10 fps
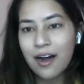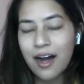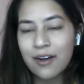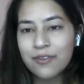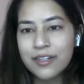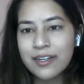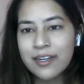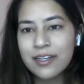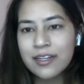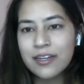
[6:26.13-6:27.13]
have it?
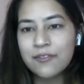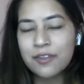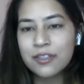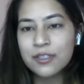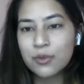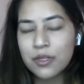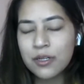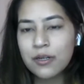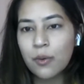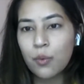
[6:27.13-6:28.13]
Like, if the
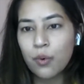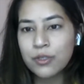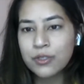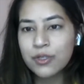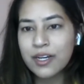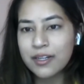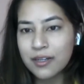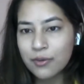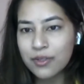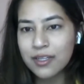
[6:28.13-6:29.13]
student wants to get
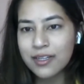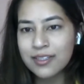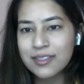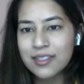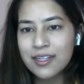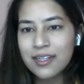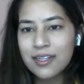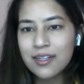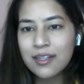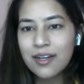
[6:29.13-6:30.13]
into this
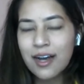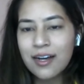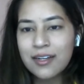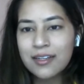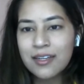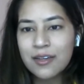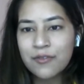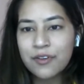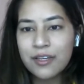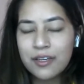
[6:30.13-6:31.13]
mm-hmm. and
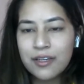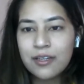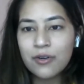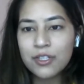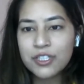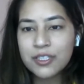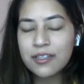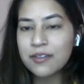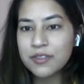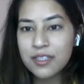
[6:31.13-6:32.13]
if he or she
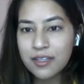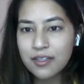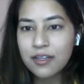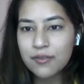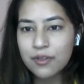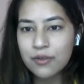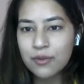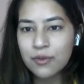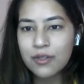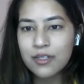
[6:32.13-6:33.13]
gives the
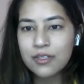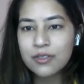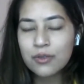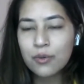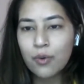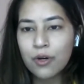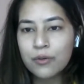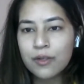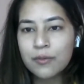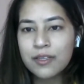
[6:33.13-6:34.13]
interview, so what
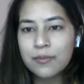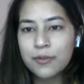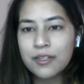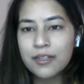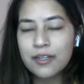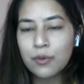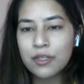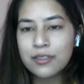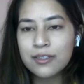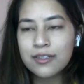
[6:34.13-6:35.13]
will be the
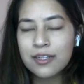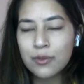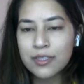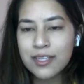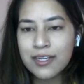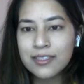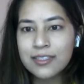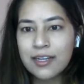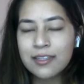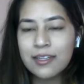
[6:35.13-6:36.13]
prerequisites
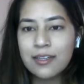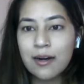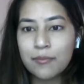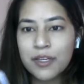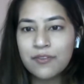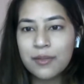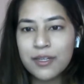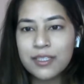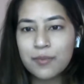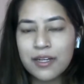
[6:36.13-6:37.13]
that the company will be
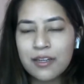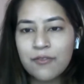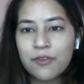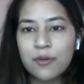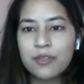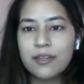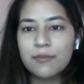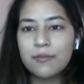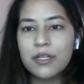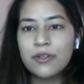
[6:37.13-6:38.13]
expecting from
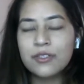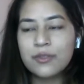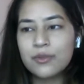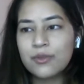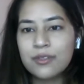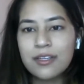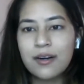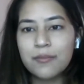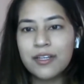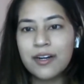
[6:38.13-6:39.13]
them because you know the
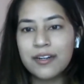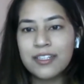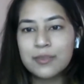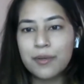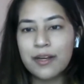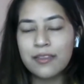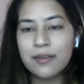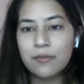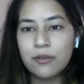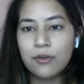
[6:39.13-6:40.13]
company can't expect
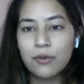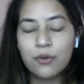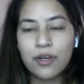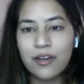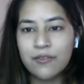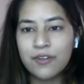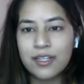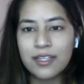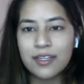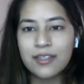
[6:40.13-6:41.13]
them to know
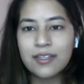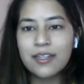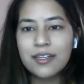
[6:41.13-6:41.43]
everything